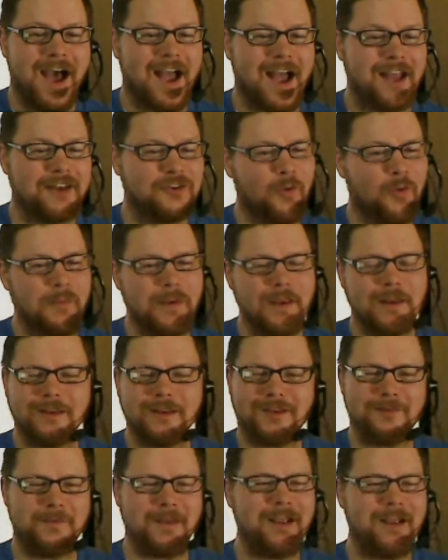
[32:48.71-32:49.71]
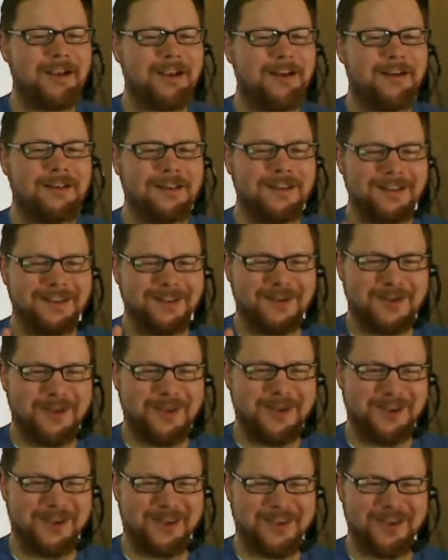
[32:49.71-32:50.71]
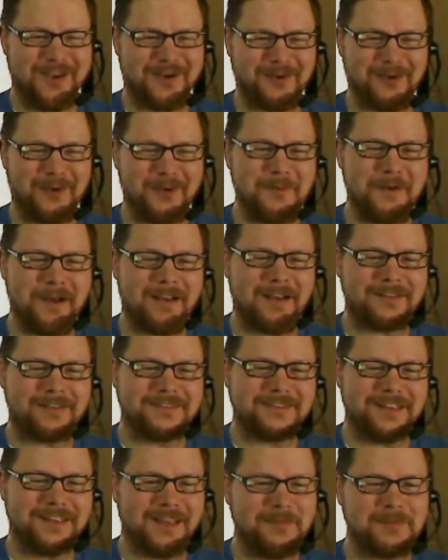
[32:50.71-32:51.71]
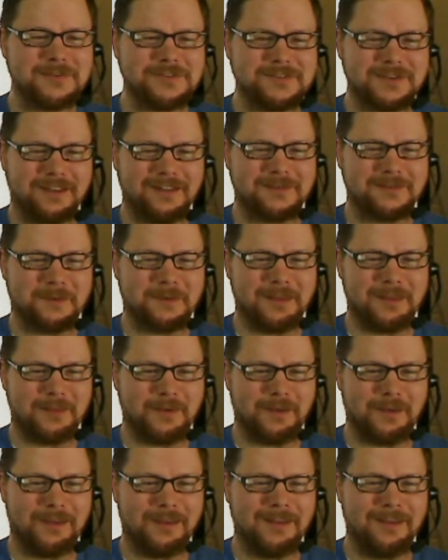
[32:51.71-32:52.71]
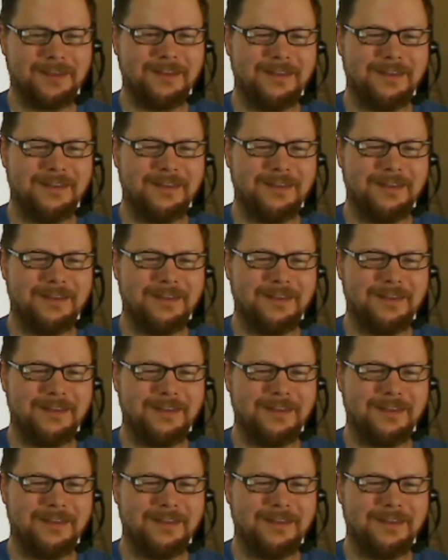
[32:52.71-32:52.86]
I don't mean to compare Chrome boxes to e-machines, by the way.